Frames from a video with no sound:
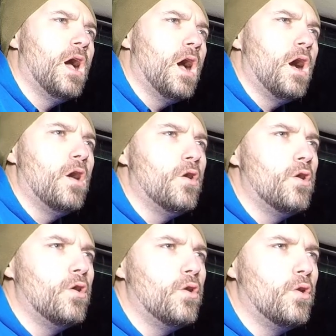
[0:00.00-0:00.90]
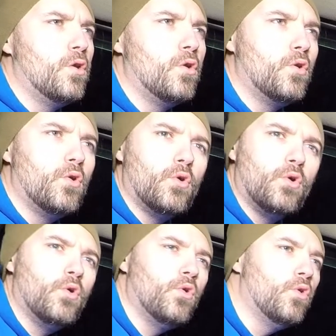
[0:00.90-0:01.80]

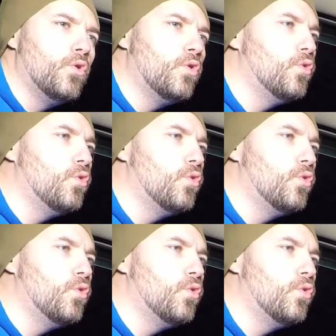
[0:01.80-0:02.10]
No one is speaking in this clip.